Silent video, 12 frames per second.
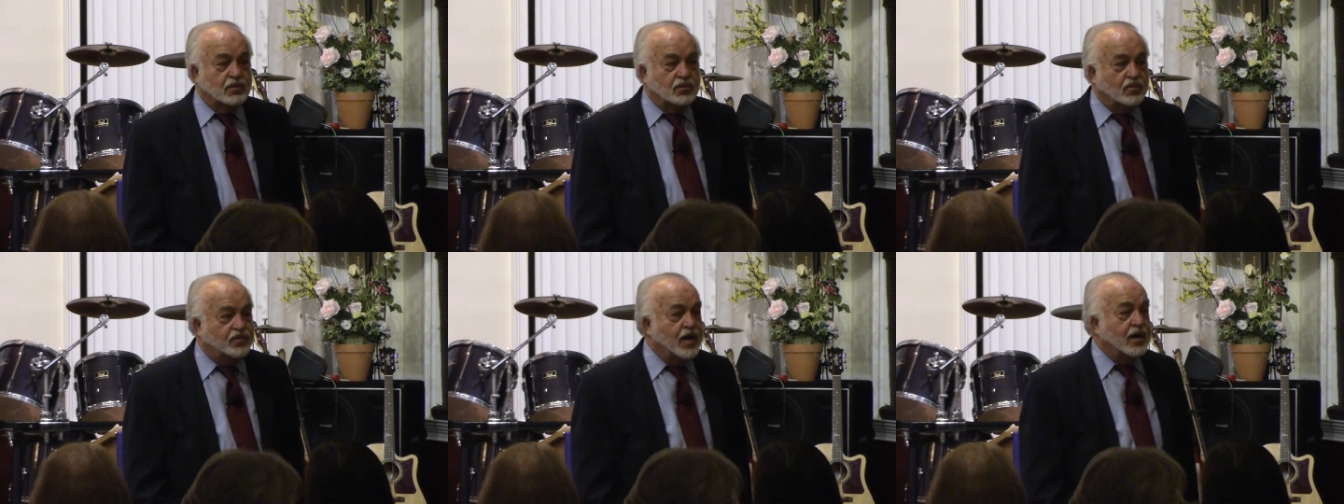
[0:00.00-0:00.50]

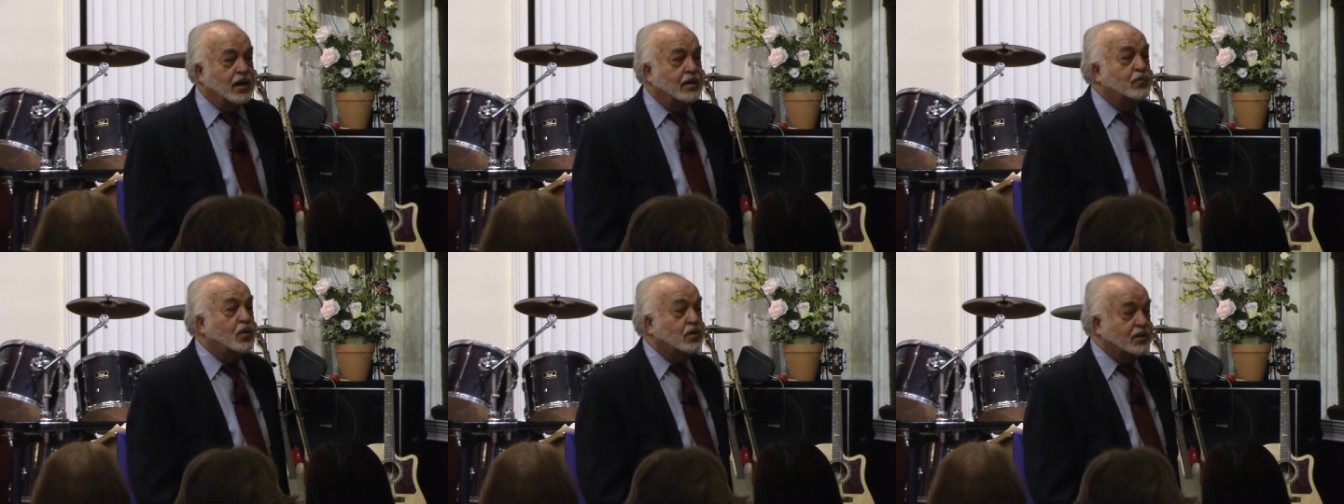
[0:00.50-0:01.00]
So finally
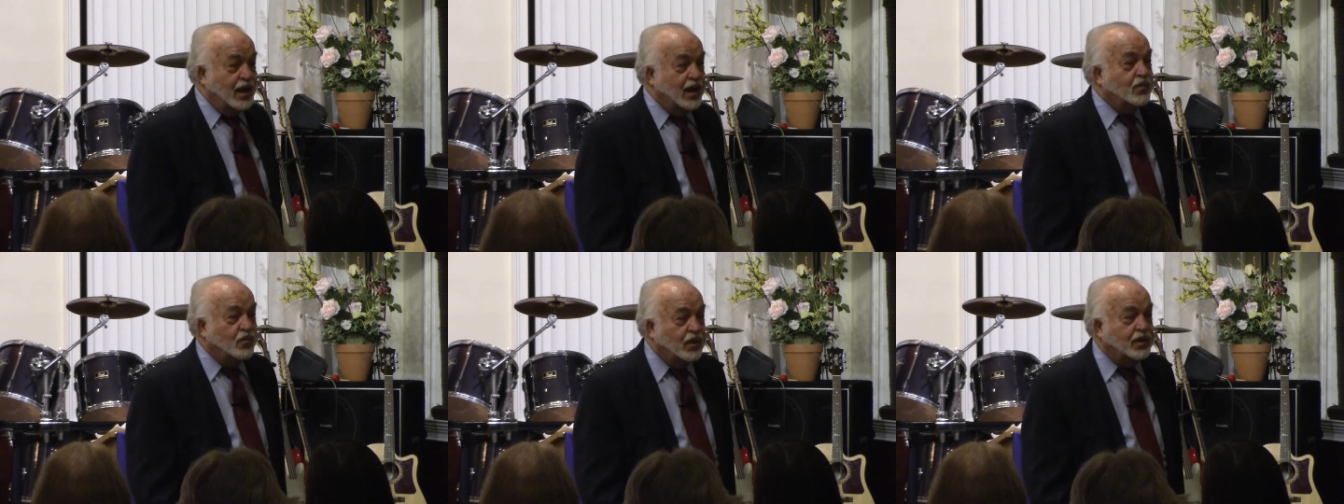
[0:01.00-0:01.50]
I broke
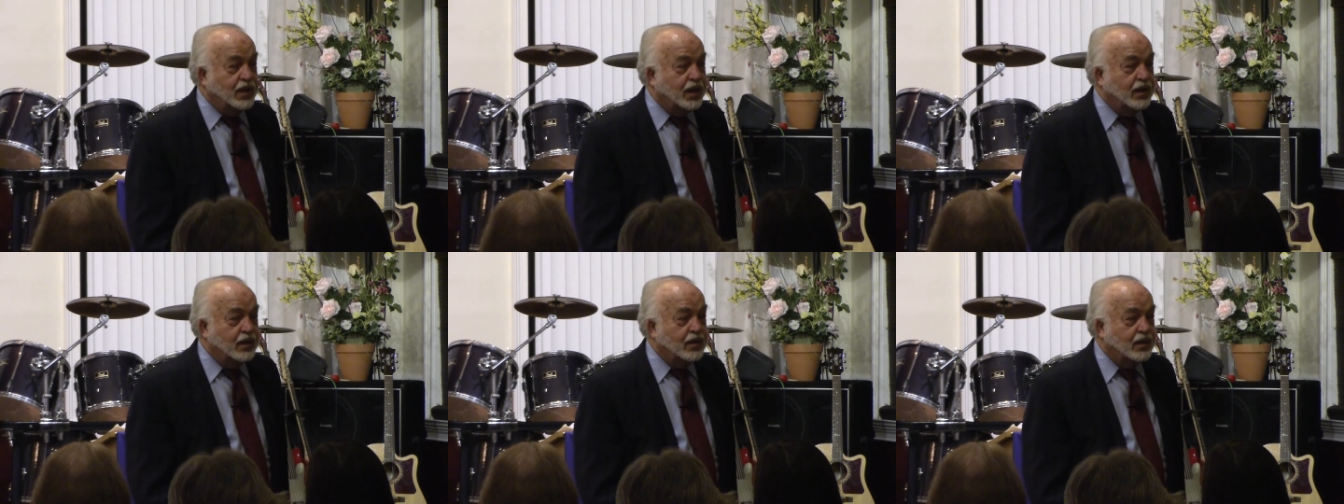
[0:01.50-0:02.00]
down one
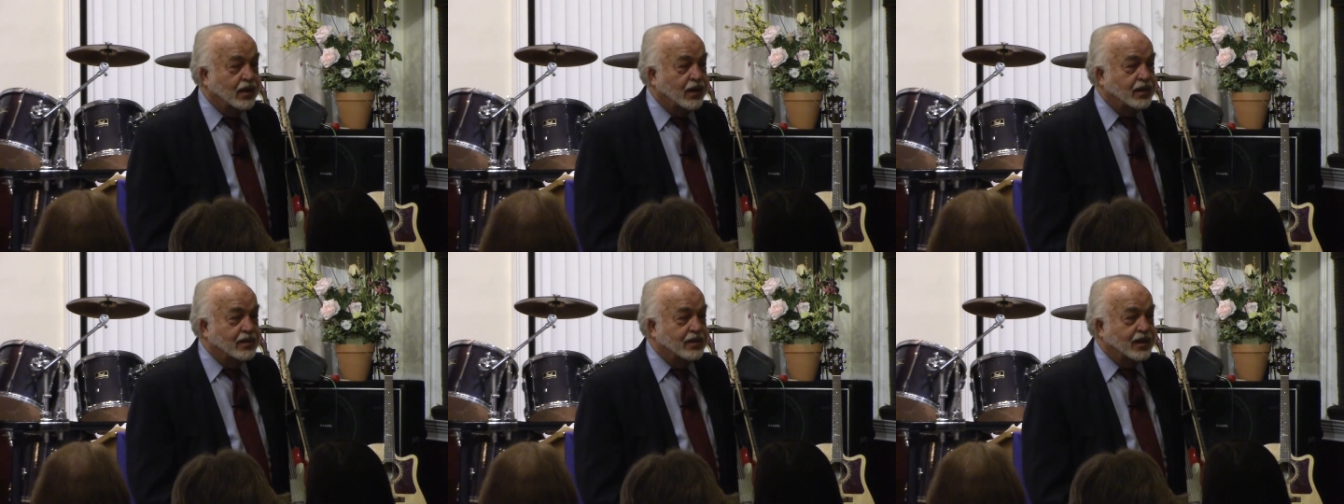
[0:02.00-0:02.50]
day
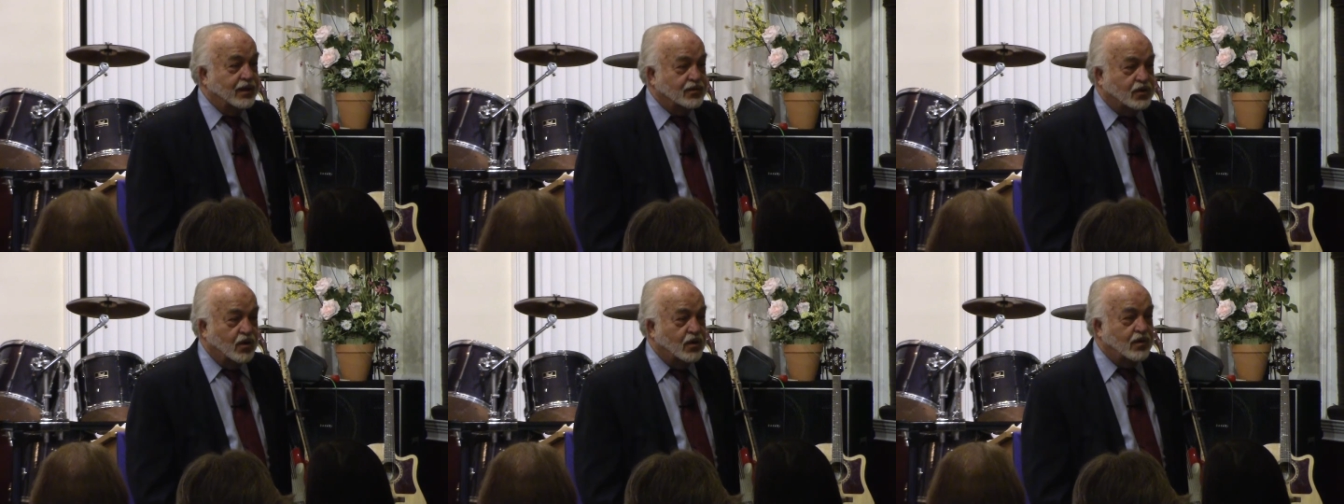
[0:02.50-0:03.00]
and
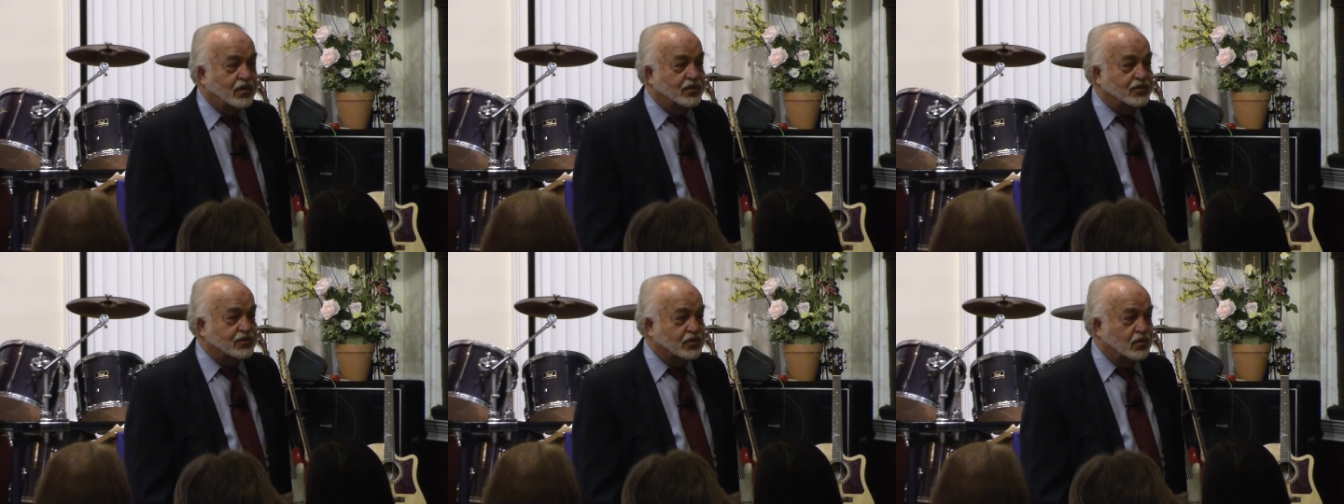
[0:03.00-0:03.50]

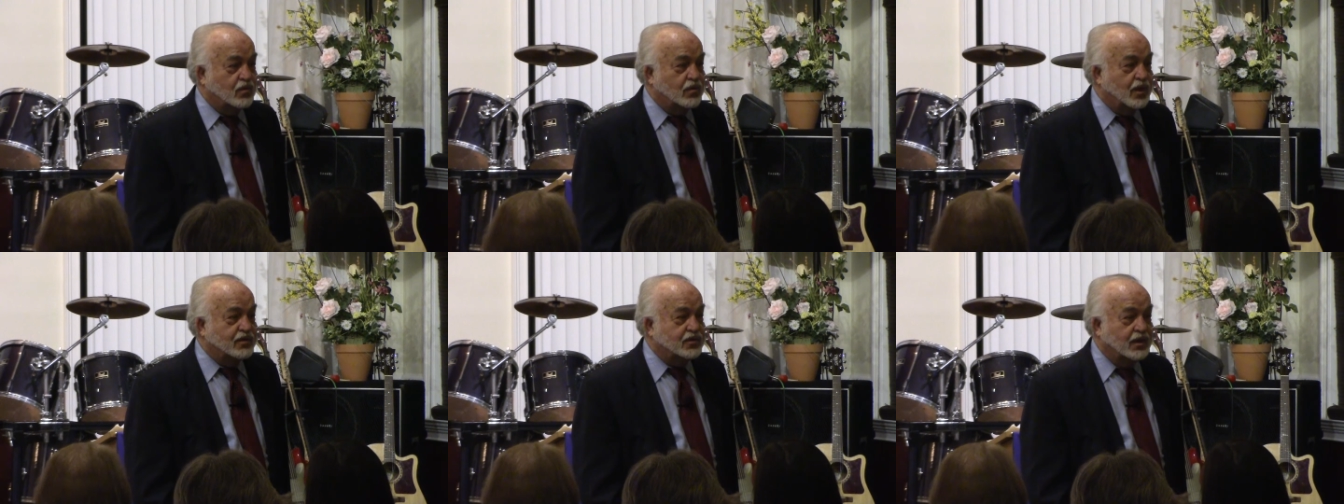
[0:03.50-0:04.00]
called the
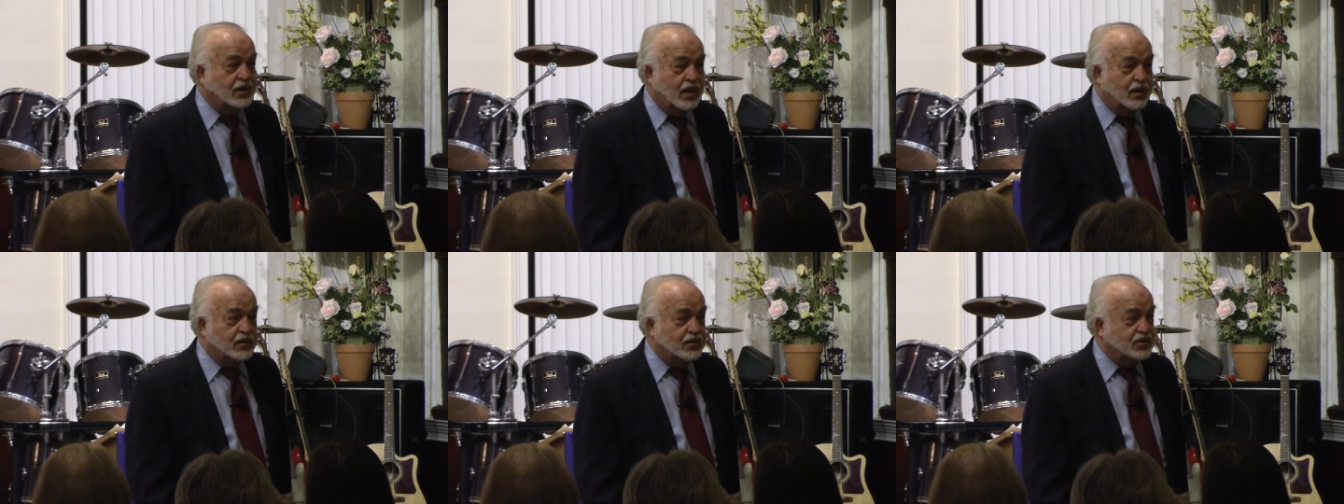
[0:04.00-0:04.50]
school. I said,
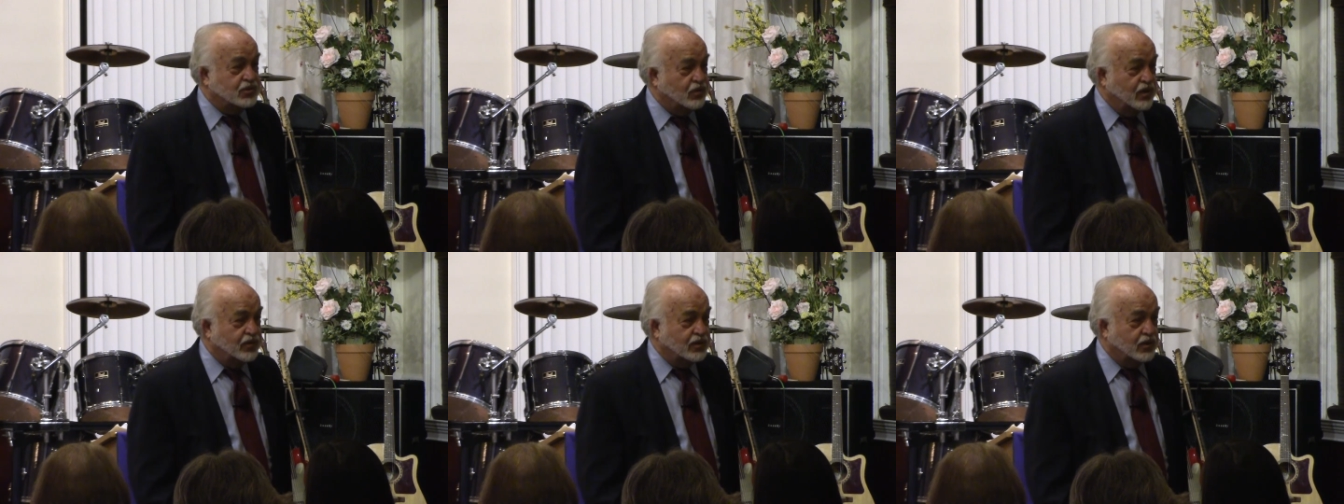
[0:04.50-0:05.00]
hi, this is
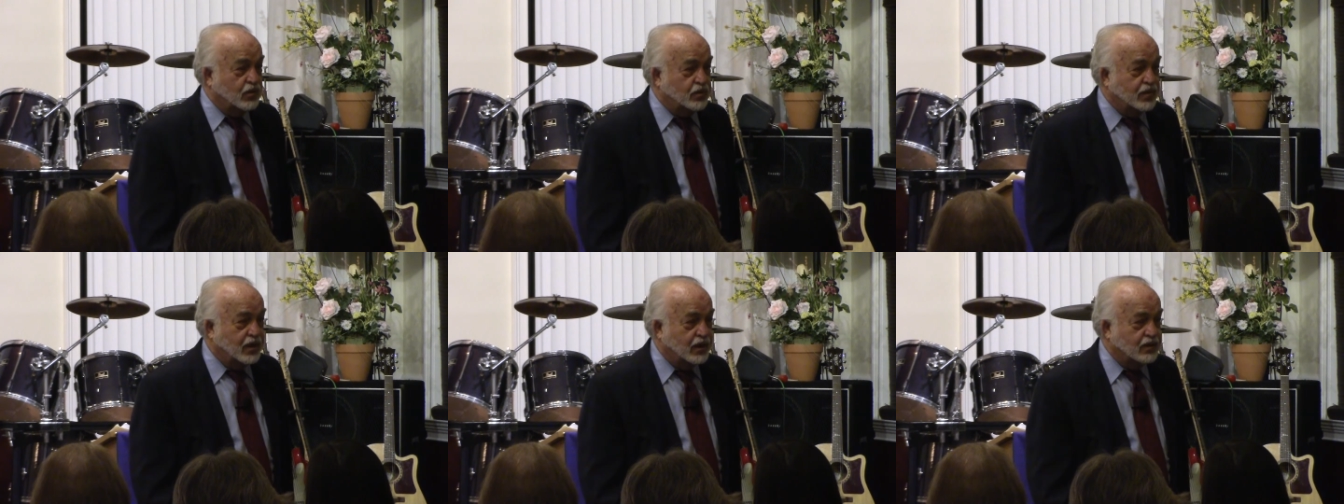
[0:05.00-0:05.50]
Reverend Gill
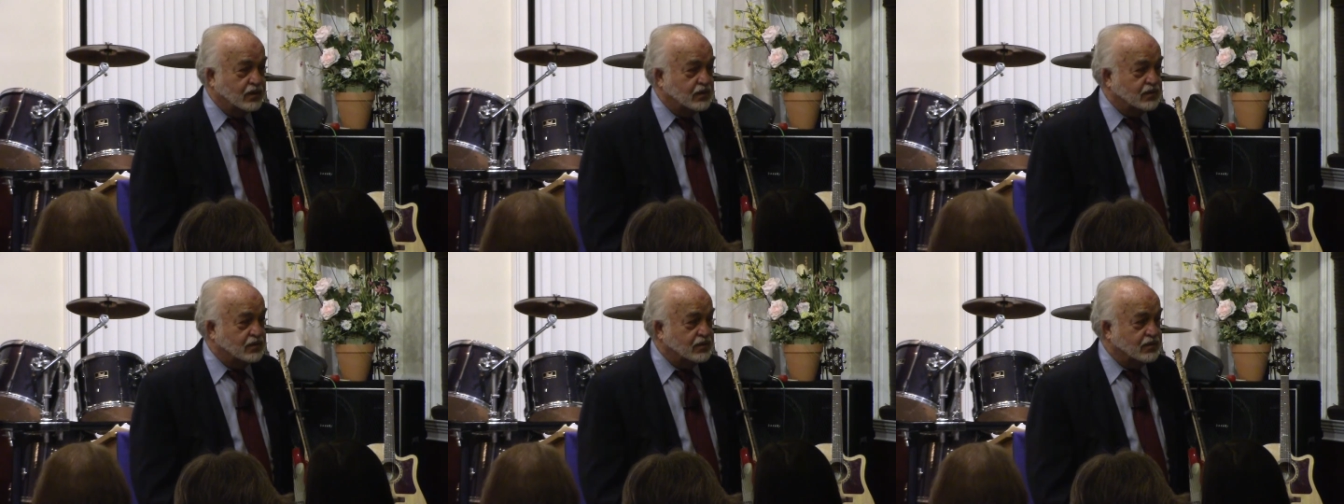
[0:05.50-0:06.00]
Belec.
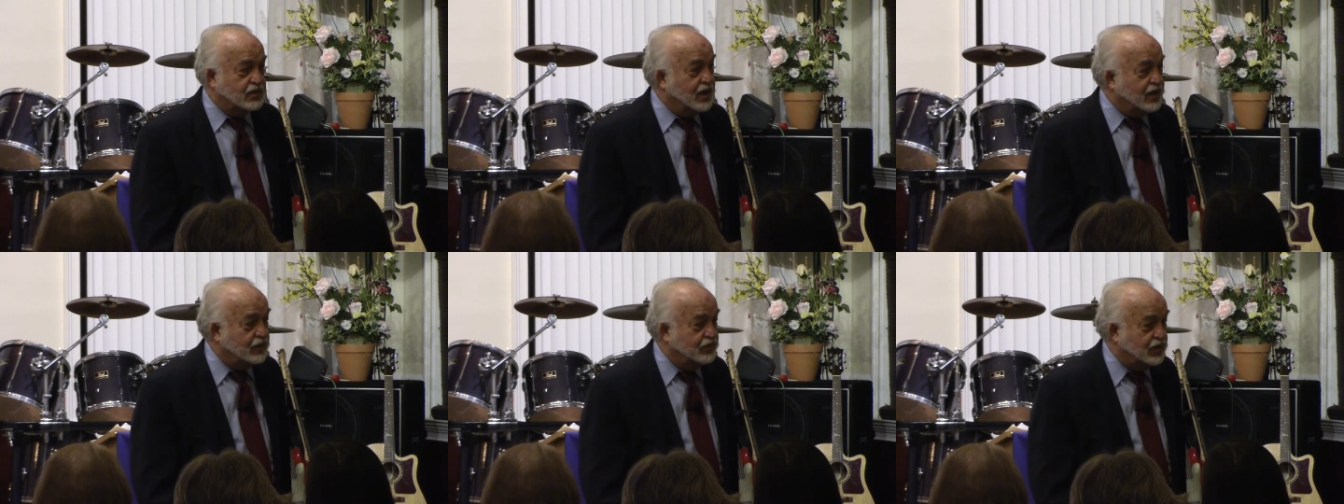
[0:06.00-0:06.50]
Is
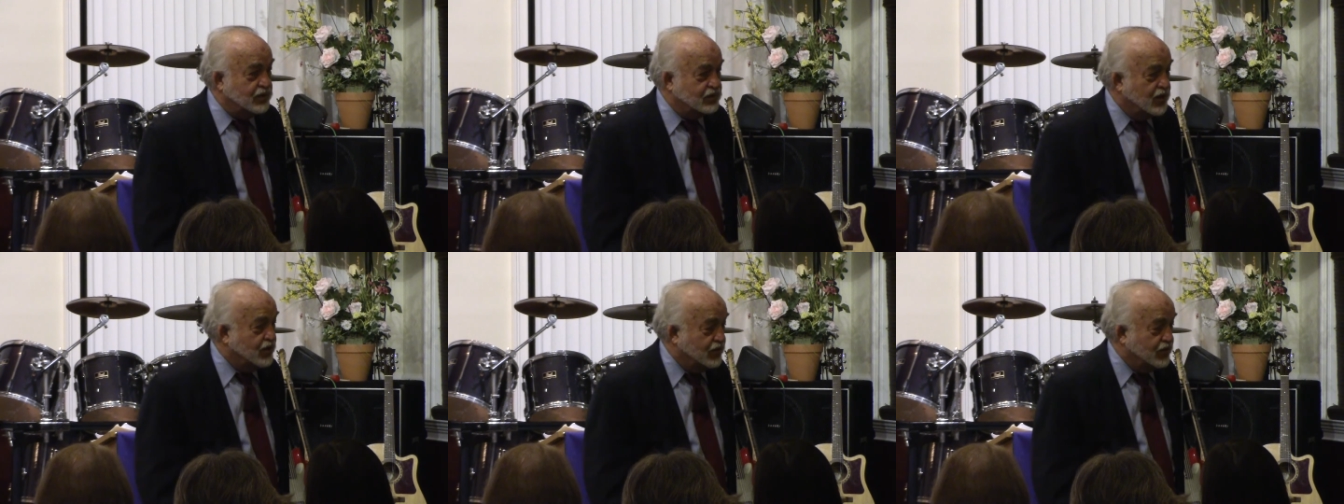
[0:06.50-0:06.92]
Diane please?